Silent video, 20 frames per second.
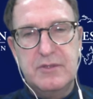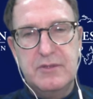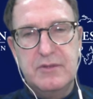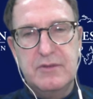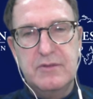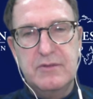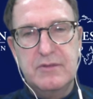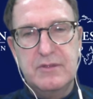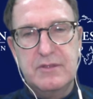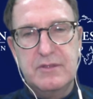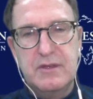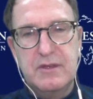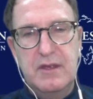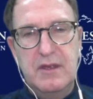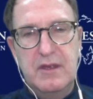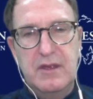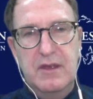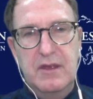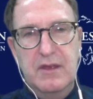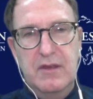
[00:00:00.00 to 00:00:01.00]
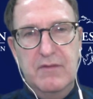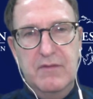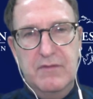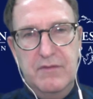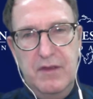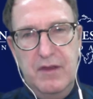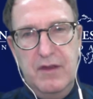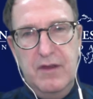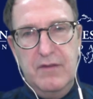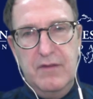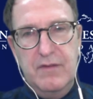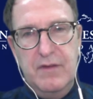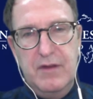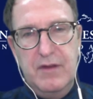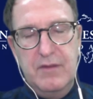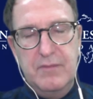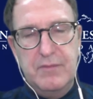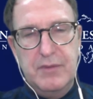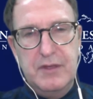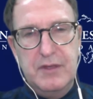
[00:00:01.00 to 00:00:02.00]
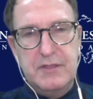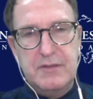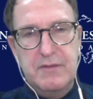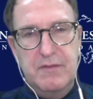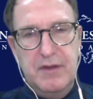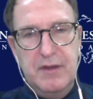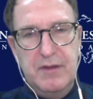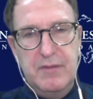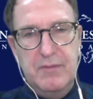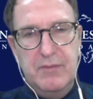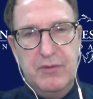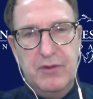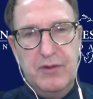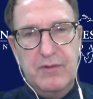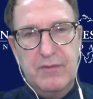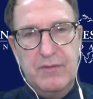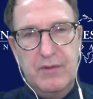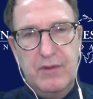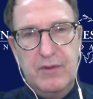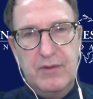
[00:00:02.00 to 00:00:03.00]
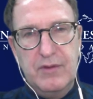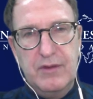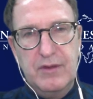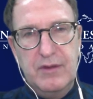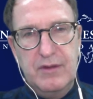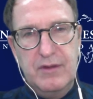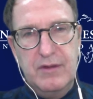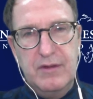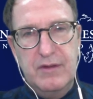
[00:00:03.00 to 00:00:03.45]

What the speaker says: too is plays a very important role here